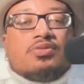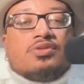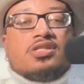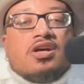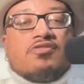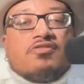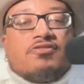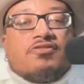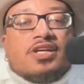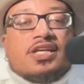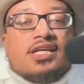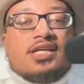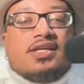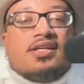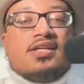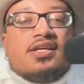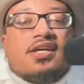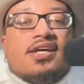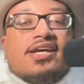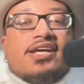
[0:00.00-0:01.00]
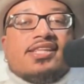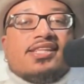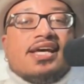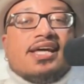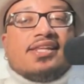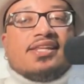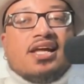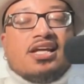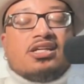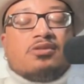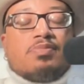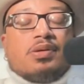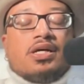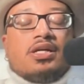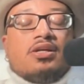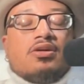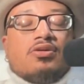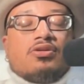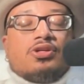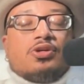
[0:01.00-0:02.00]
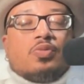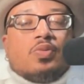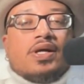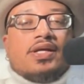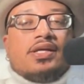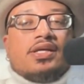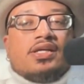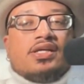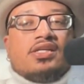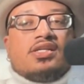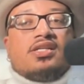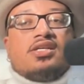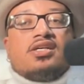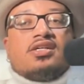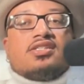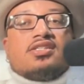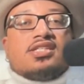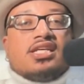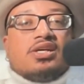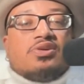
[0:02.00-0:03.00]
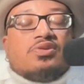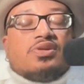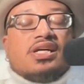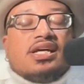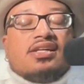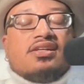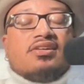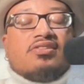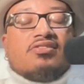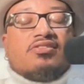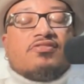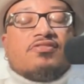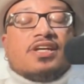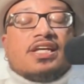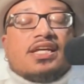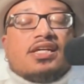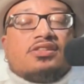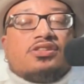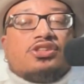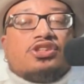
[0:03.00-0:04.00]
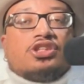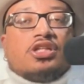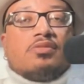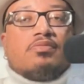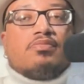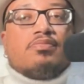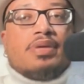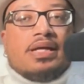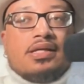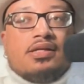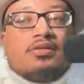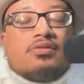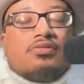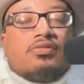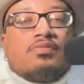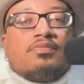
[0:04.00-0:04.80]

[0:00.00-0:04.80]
Don't forget, hit that like button on your way in Tickle that notification bell.